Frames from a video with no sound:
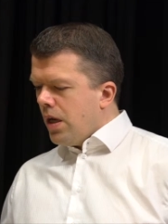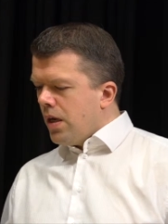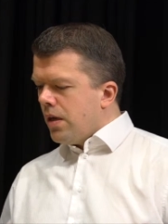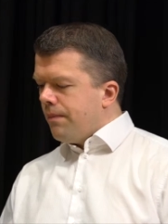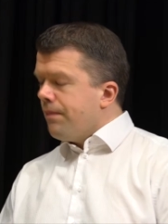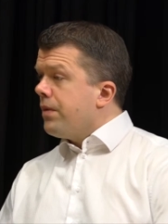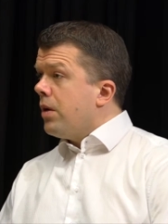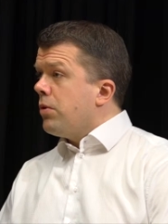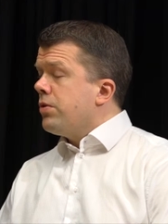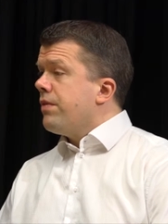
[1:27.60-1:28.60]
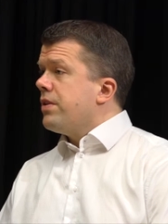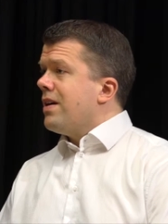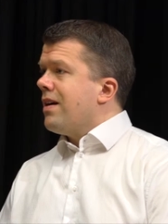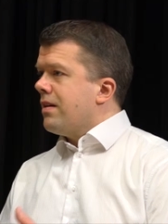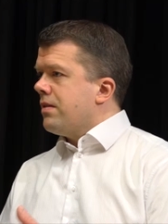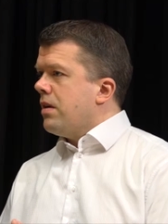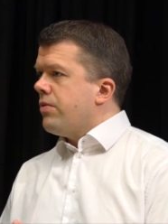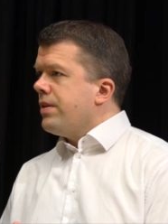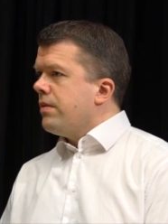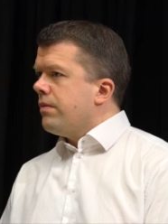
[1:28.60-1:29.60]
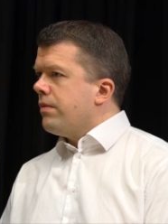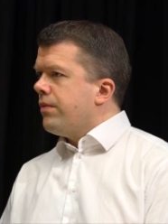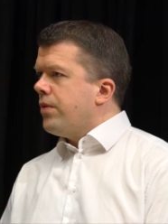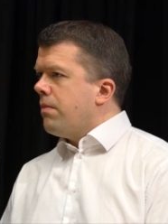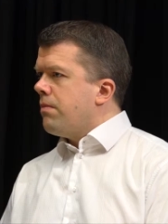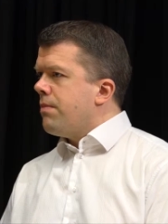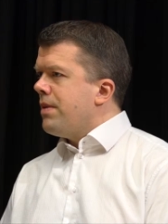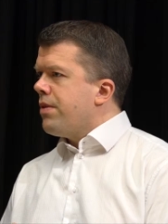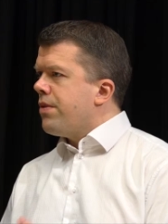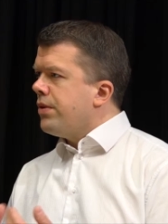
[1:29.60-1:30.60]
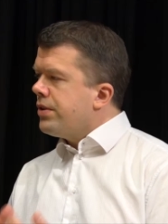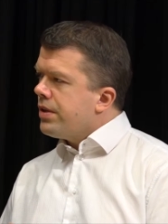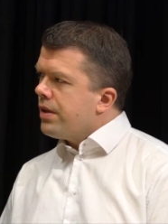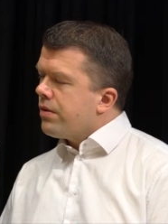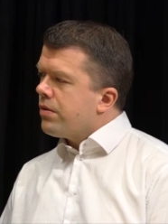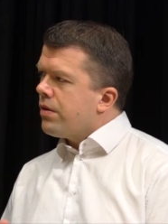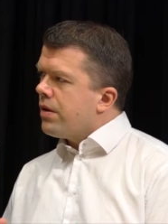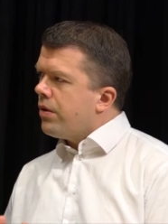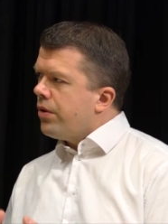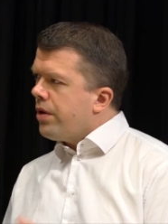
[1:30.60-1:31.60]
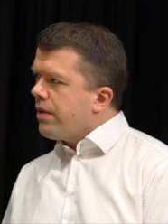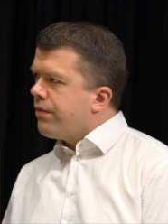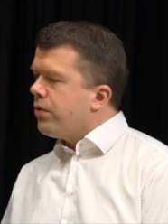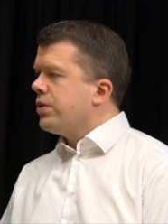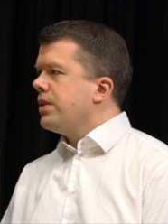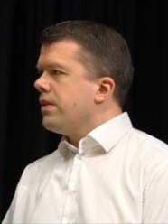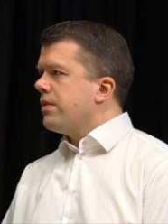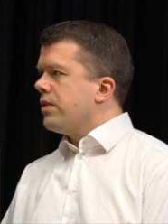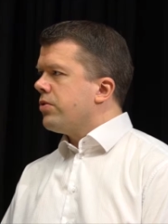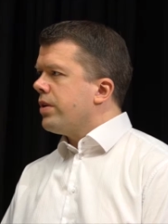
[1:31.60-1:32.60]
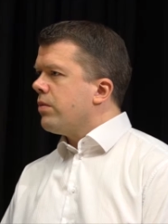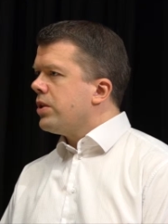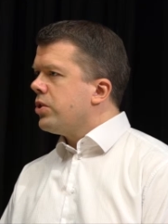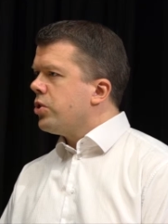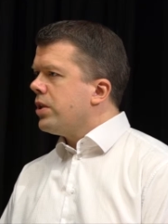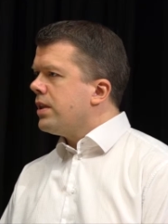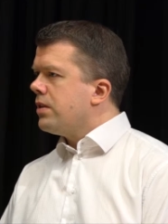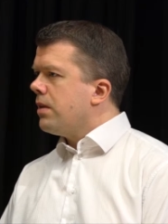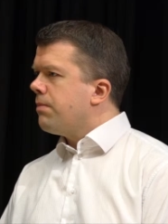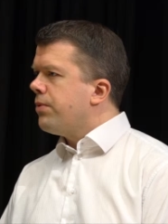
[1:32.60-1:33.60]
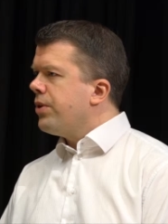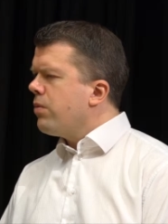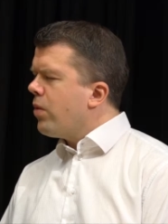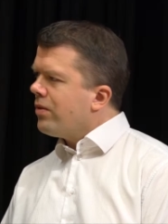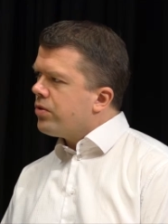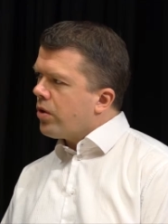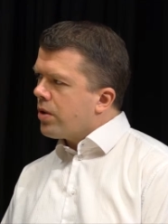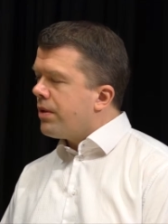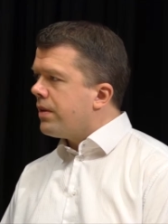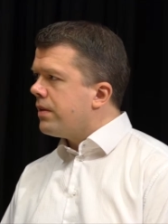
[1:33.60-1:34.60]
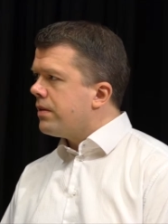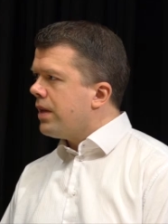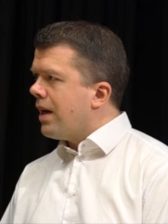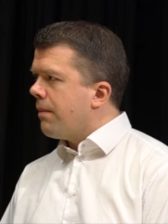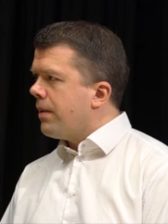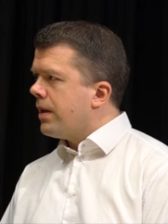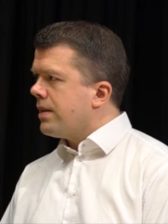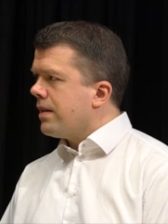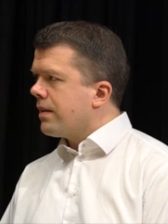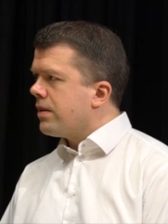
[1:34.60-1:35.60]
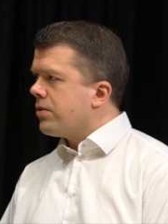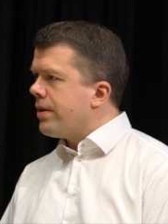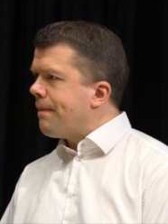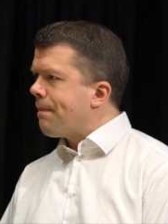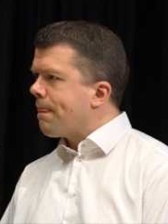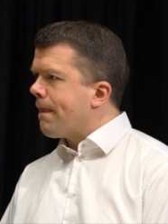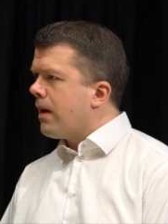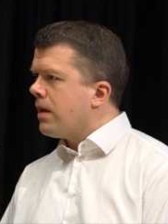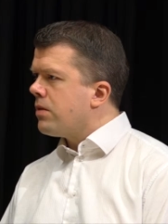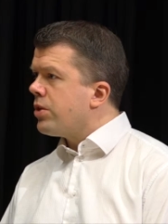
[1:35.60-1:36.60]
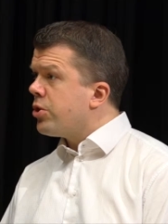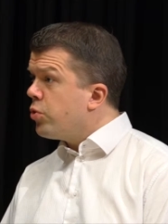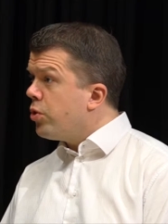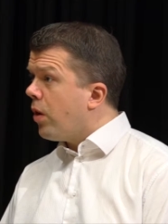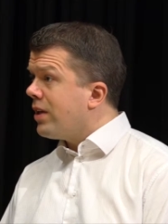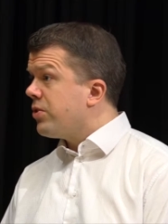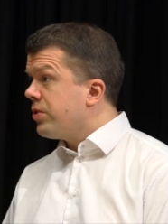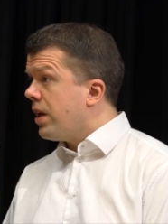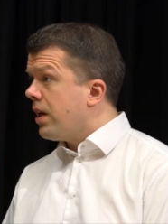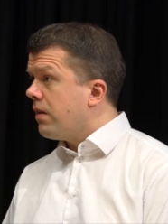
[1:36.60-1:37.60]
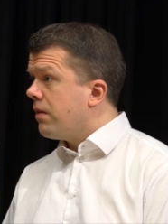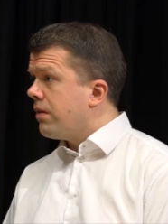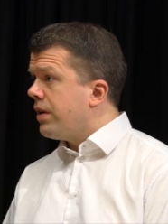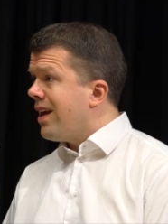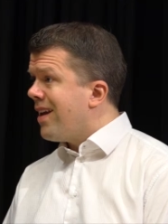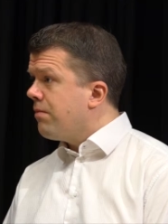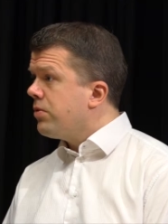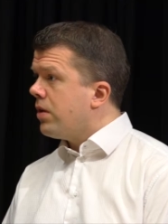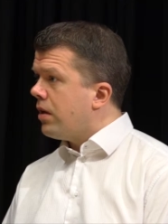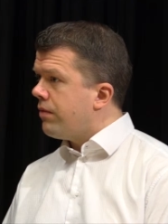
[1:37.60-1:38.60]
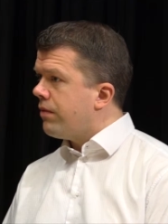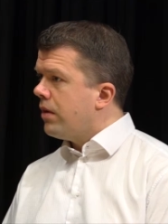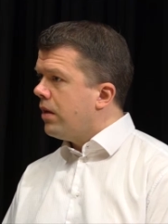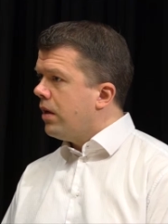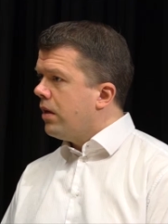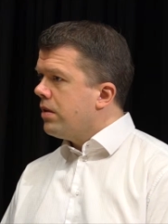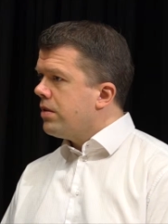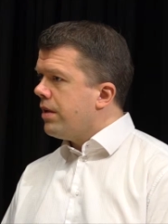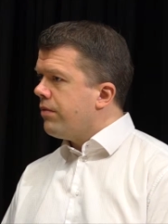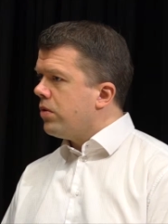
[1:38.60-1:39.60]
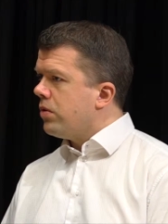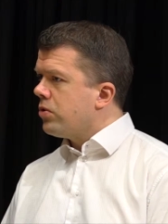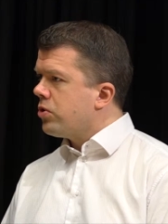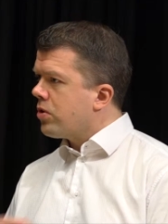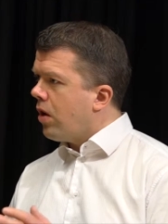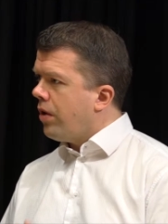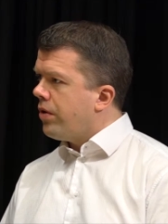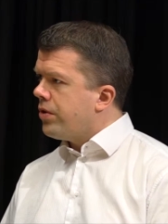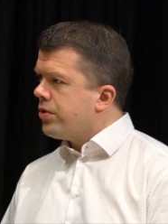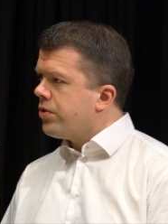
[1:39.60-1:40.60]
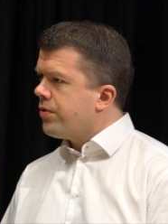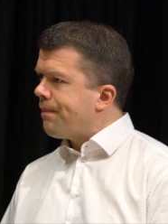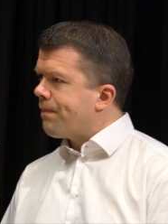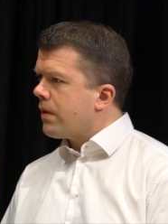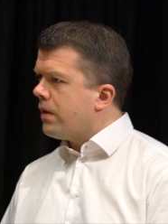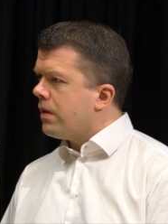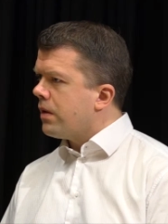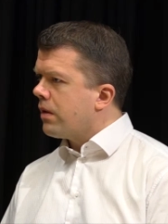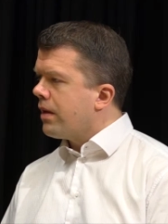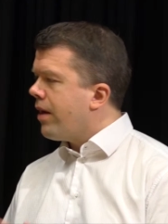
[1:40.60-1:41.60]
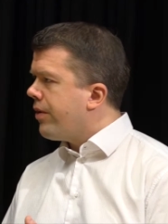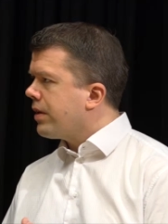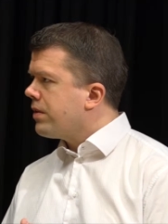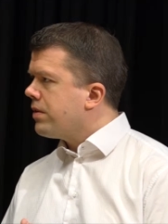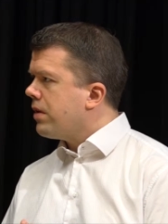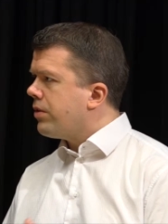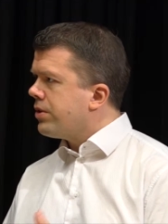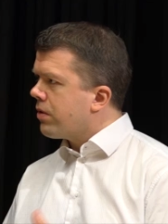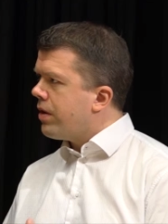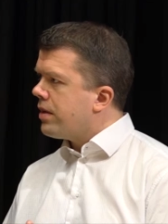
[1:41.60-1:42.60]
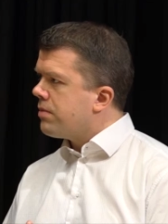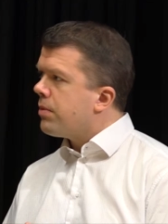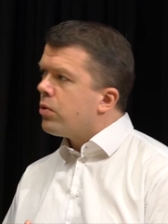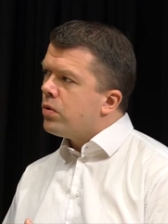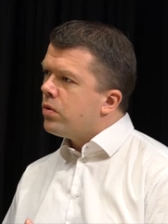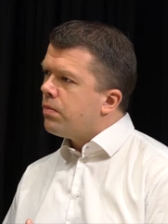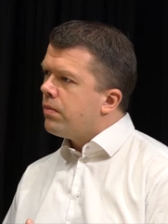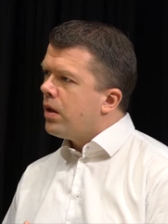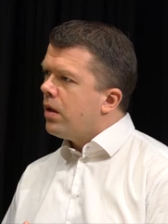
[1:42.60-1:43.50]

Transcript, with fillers: Um, now, most of the sagas are written from the mid 13th to the early 14th century, which is a pretty well documented time in Icelandic history. And we do know, as you say, the names of several scholars, uh, clerics, aristocrats, people who,